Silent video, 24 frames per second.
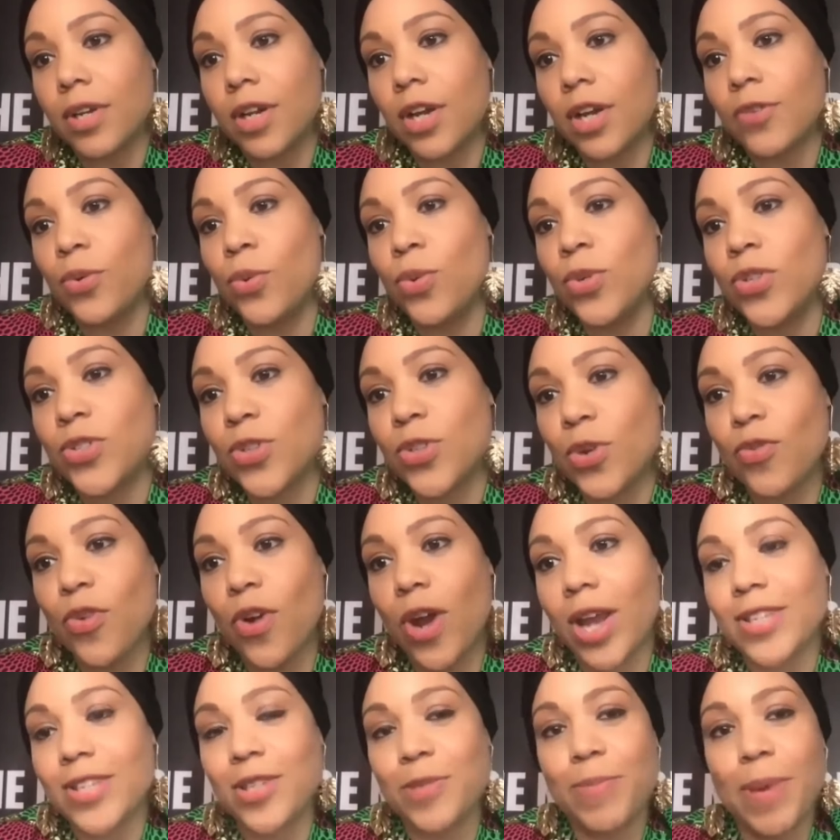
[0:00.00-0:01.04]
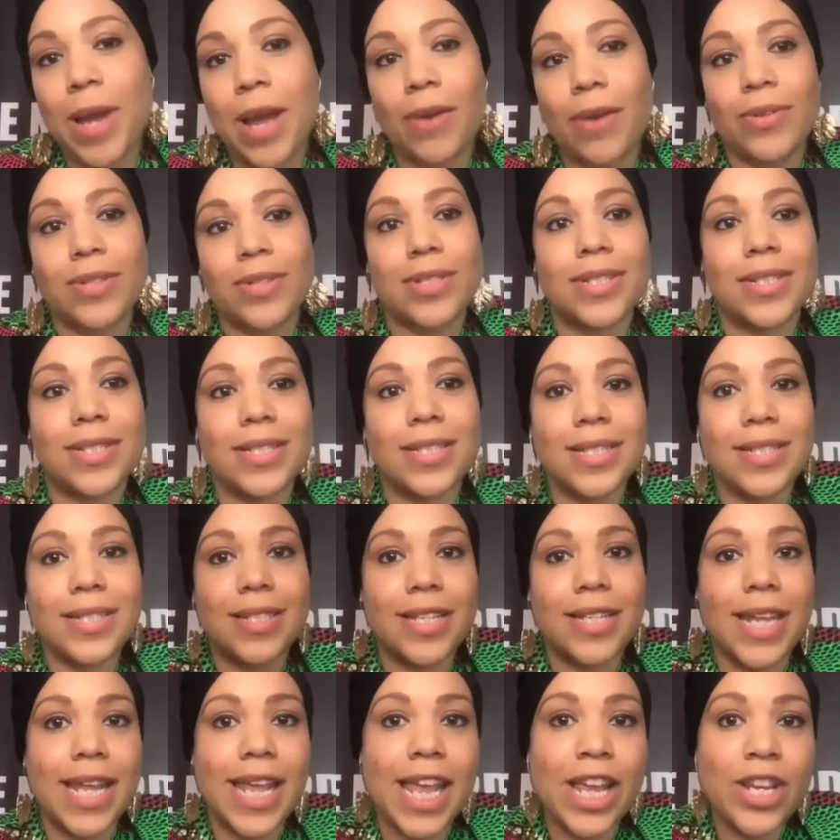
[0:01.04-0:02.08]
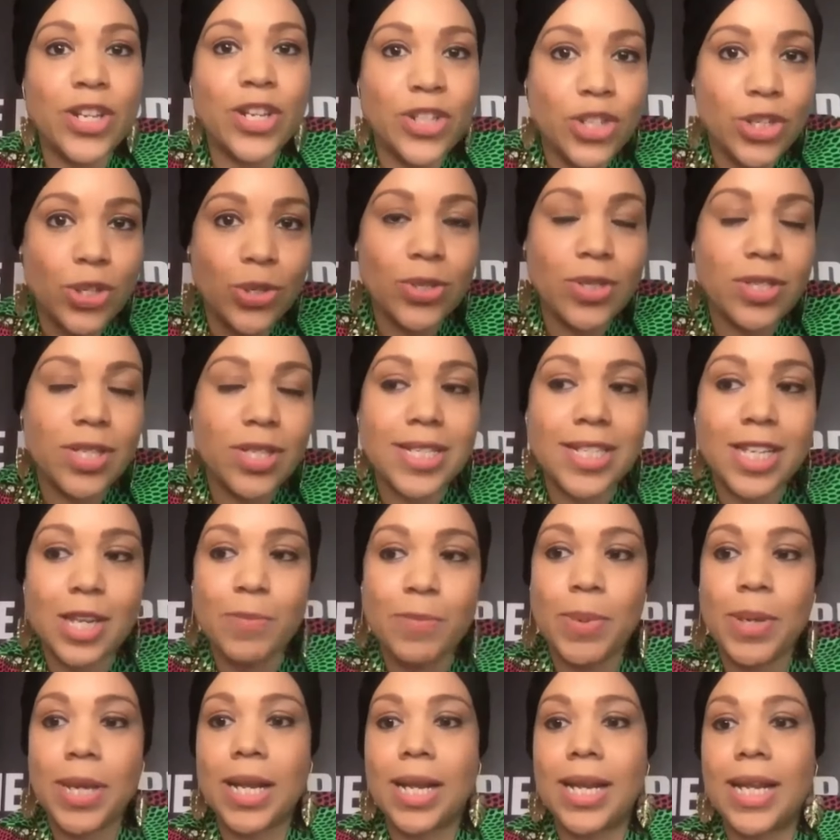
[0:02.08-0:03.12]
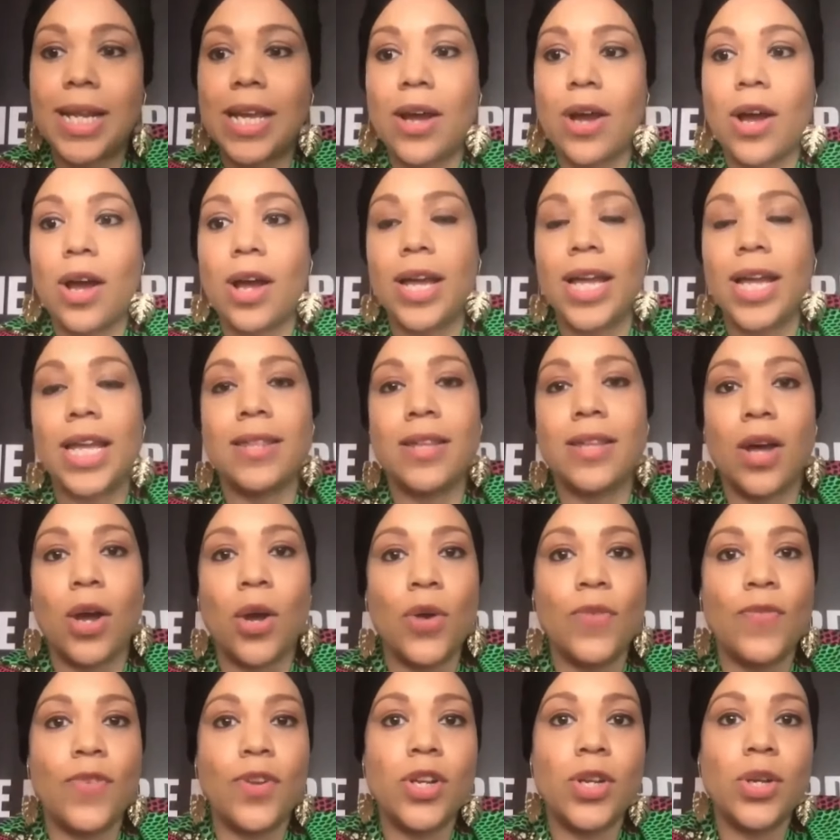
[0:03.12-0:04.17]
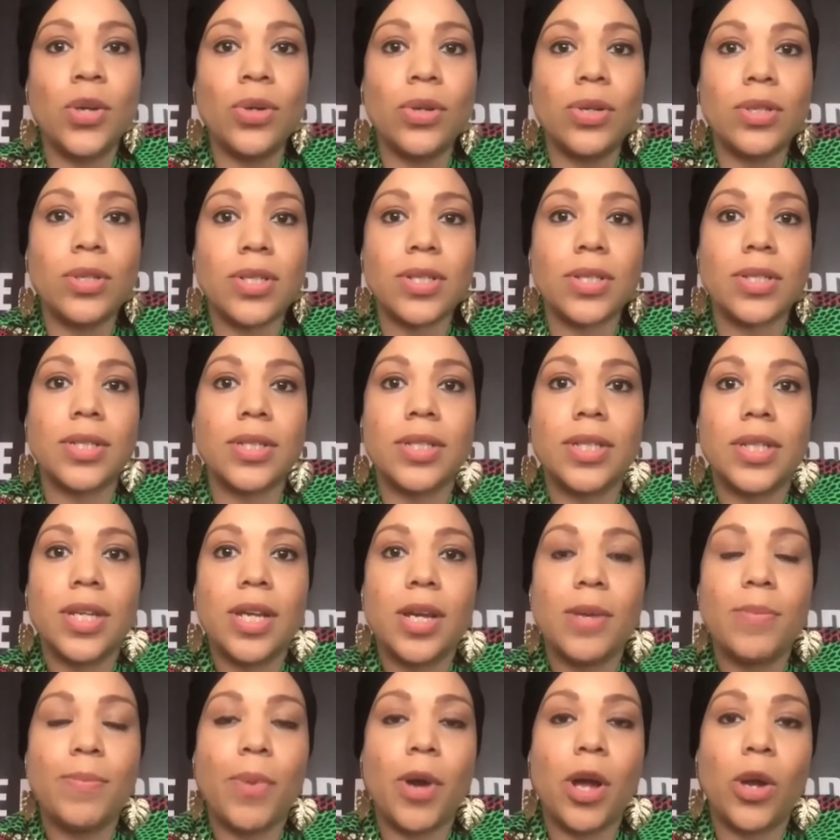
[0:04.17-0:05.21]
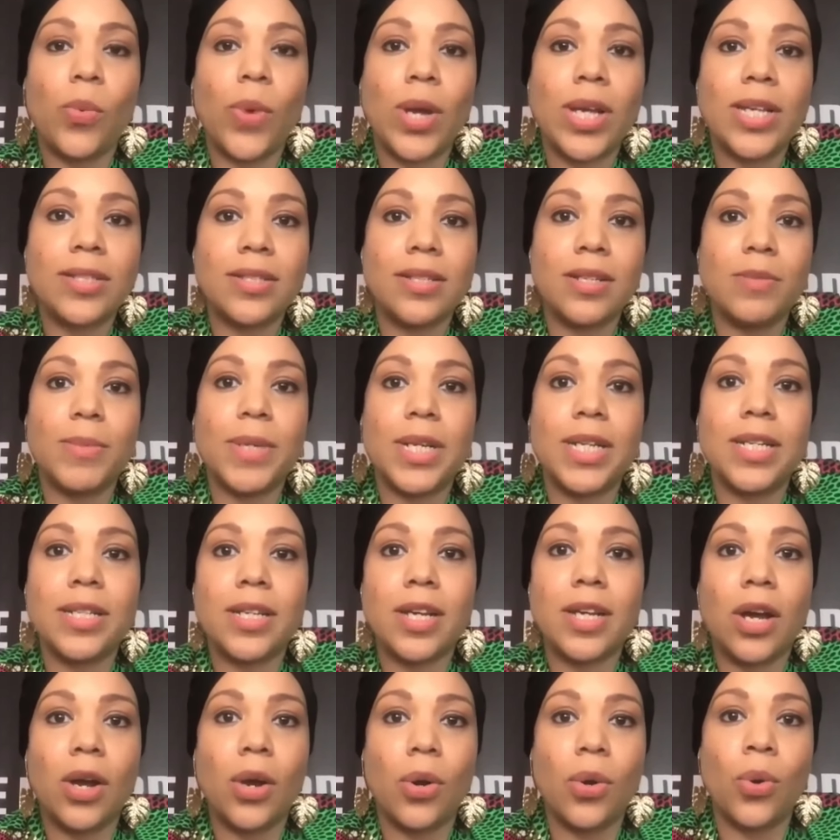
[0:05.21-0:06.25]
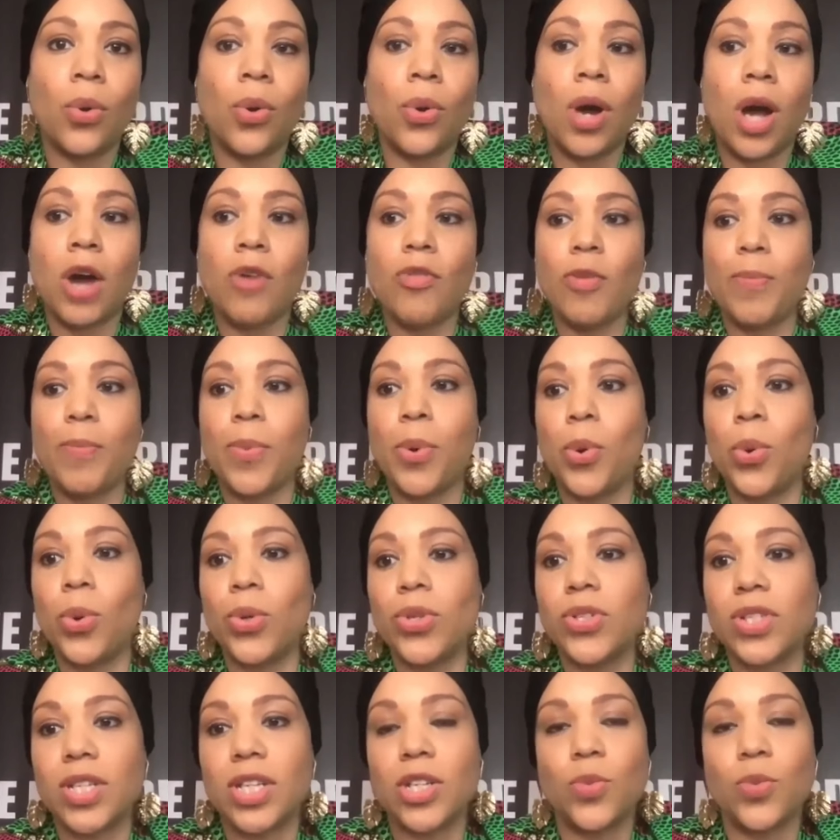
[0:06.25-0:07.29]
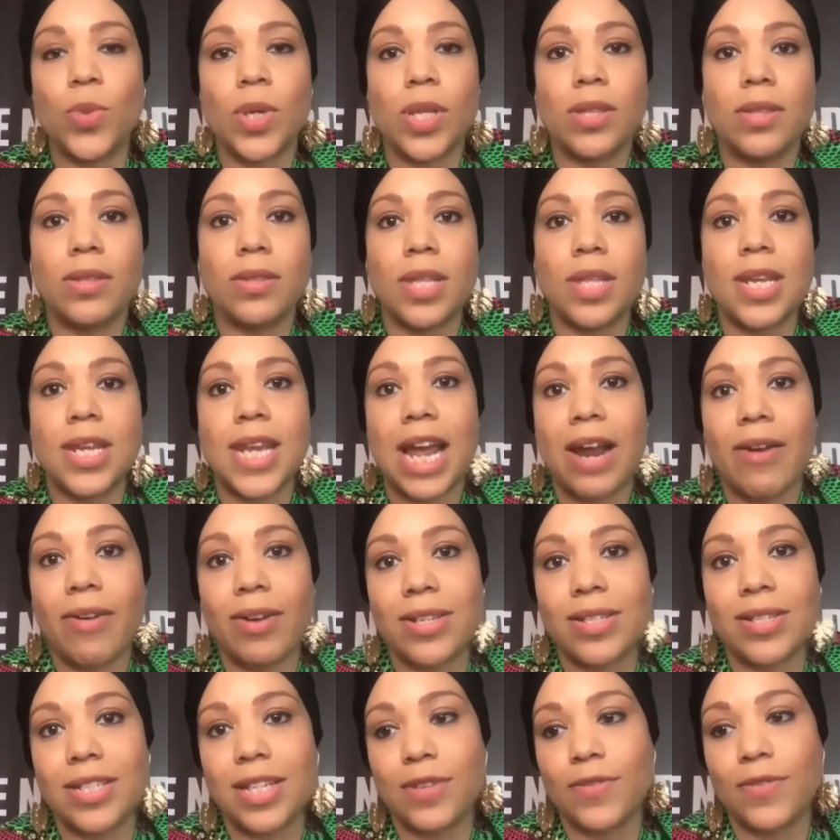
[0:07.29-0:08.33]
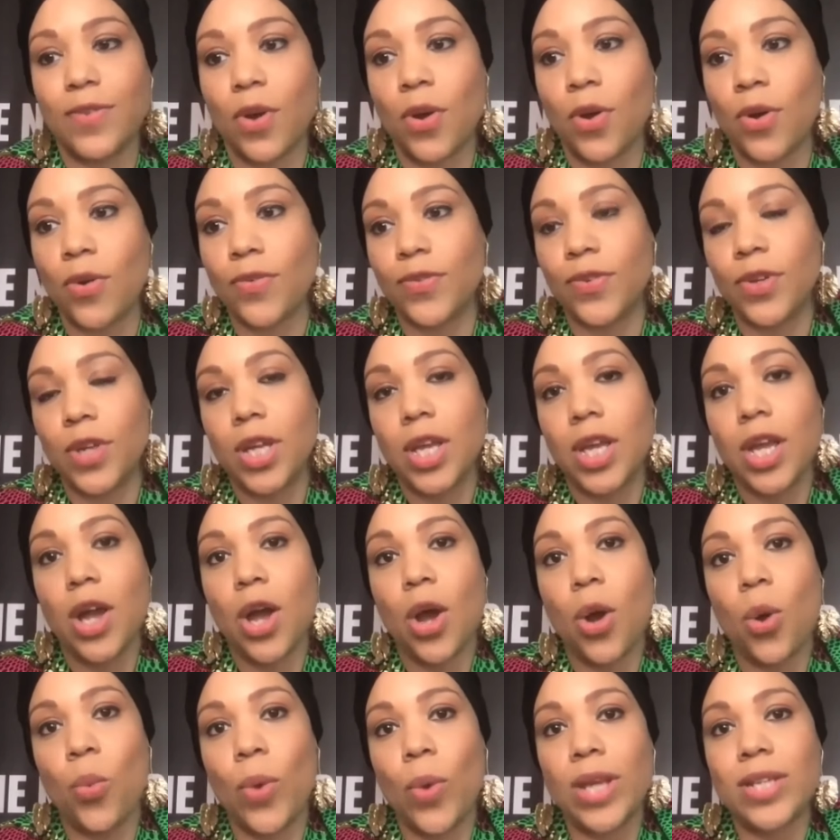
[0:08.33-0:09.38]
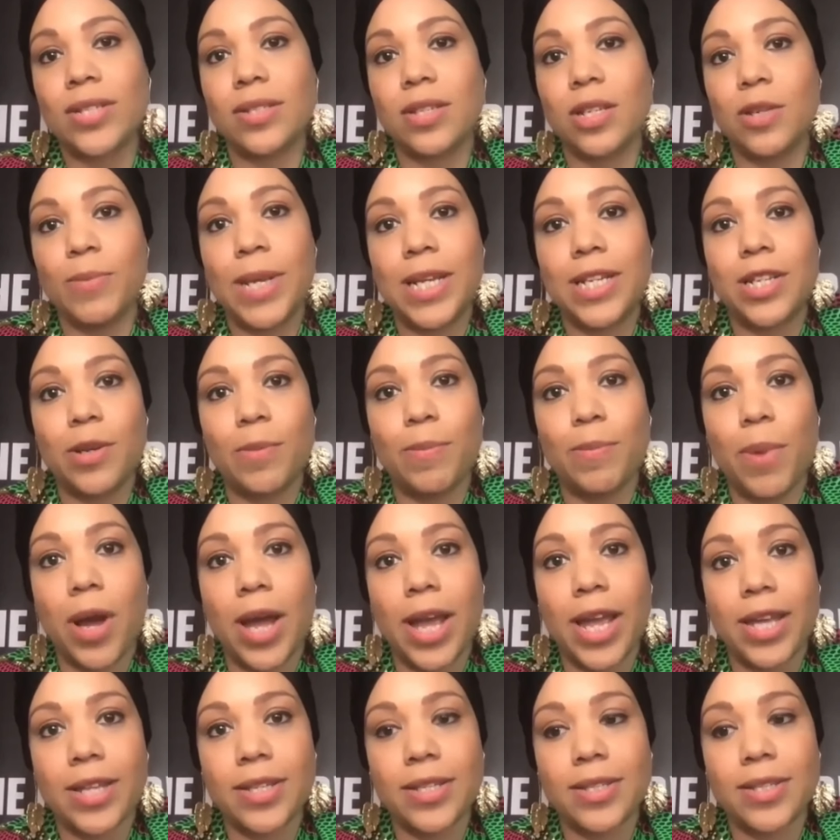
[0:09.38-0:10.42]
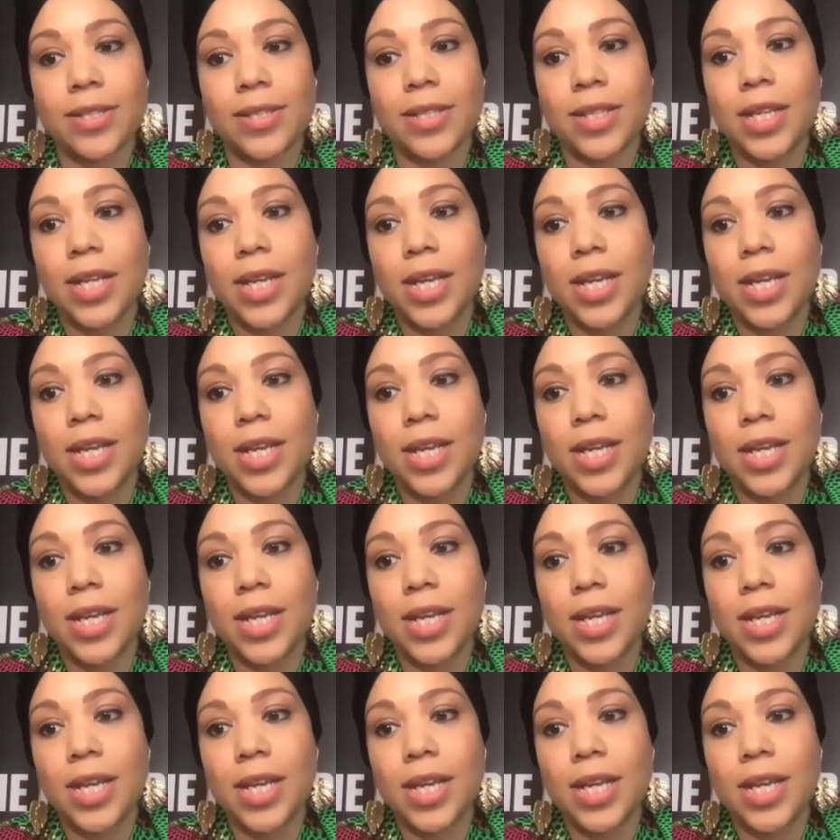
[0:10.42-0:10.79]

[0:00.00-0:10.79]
also write about issues that typically are either overlooked by Western media or are reported with the narrative of a Western media bias.